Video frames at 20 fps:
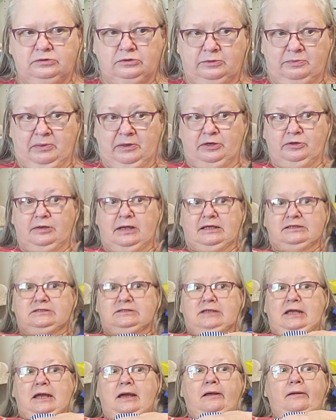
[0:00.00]
the
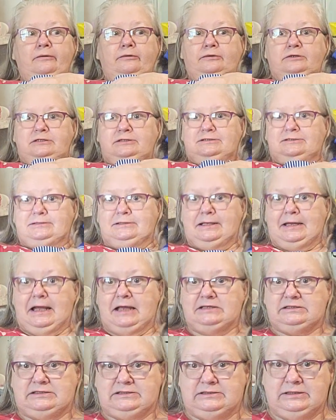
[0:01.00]
Paradise Galleries that
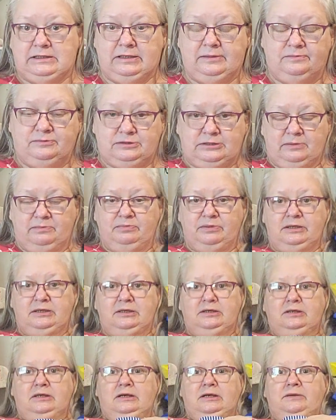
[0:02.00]
I seem to
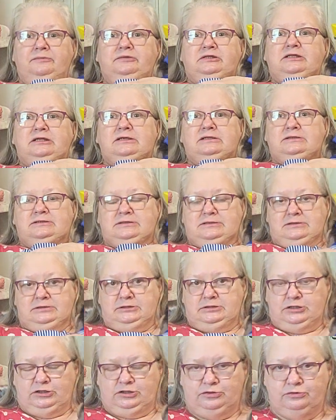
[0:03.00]
be addicted
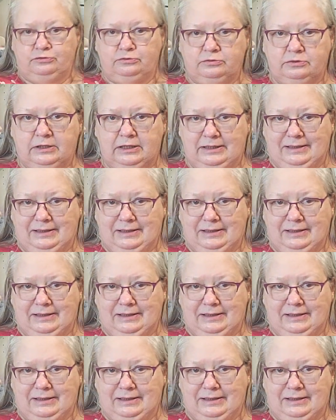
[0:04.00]
to.